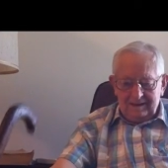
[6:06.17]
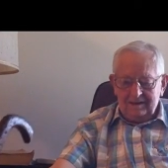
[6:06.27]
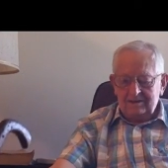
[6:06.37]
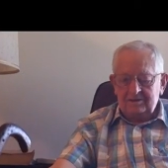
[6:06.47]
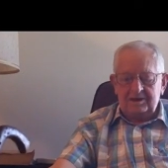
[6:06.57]

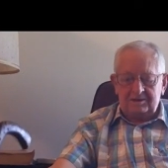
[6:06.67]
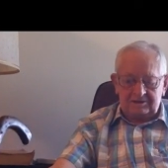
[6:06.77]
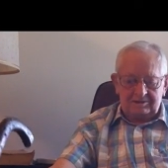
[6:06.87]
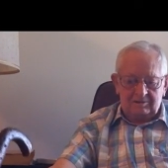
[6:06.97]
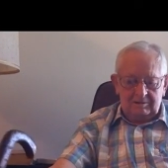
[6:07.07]
he said,
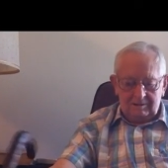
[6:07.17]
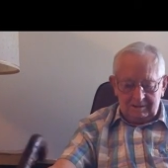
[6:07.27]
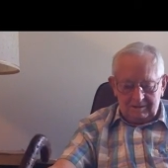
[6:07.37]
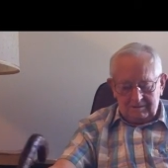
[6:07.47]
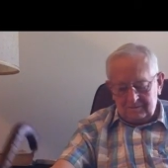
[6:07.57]

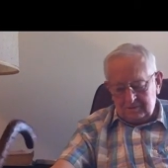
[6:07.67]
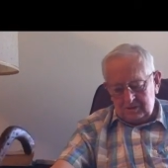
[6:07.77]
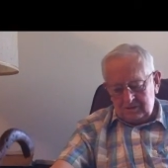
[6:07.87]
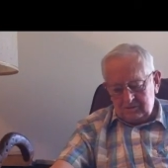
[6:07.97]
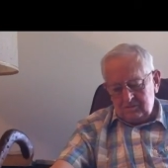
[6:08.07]
Sterling, I
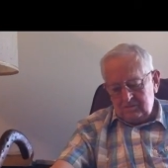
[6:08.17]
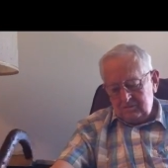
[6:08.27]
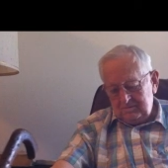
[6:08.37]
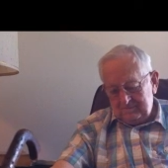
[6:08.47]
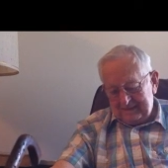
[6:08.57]
want
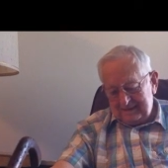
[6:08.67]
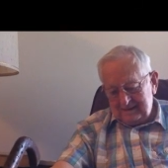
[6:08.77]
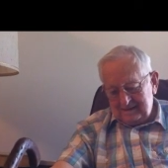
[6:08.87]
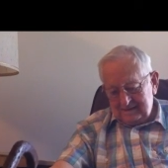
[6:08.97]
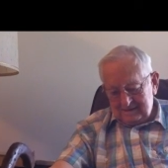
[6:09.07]
you,
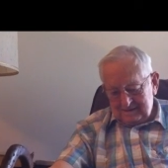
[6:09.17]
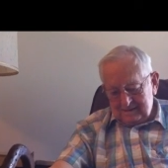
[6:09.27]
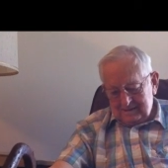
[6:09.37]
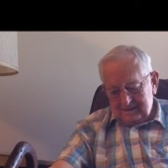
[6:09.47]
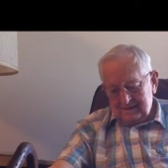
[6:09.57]

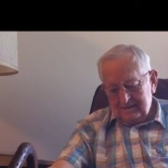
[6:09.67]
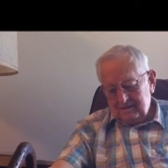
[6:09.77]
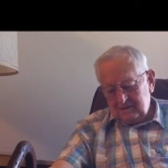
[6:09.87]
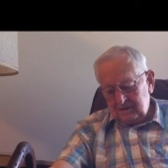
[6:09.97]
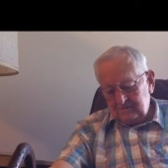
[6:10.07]
and
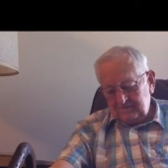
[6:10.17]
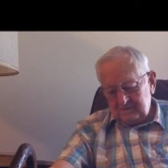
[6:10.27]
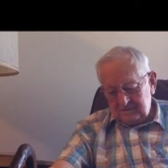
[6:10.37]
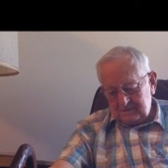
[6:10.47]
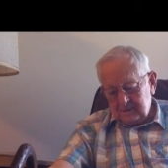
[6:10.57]
I'll give
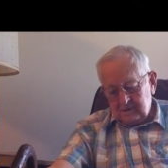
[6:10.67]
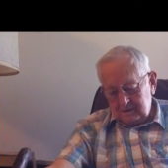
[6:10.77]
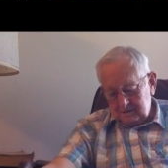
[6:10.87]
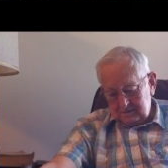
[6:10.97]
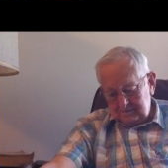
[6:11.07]
you
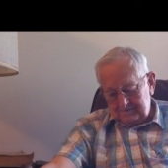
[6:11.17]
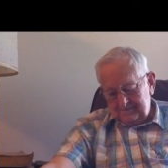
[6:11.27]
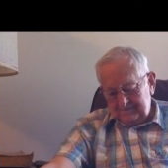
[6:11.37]
$1